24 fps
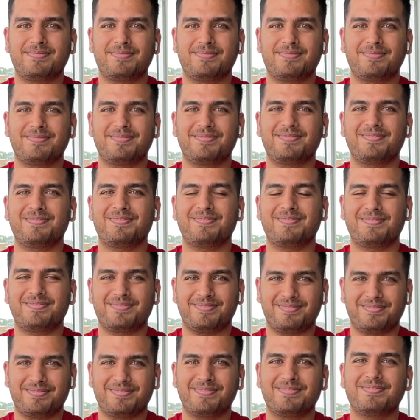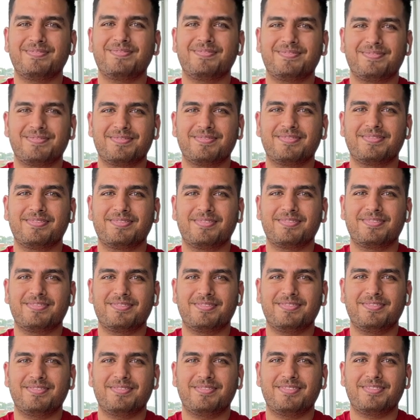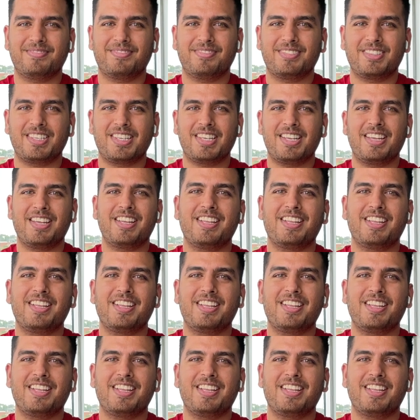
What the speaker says: This person isn't speaking.